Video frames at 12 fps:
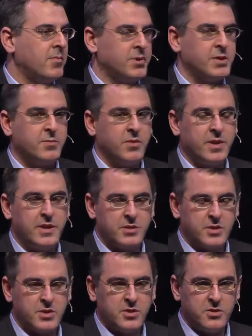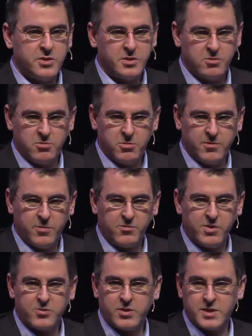possible things to turn to if
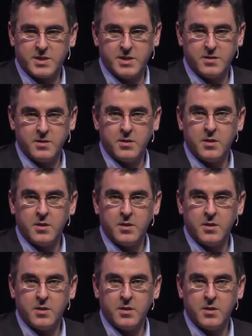you're interested.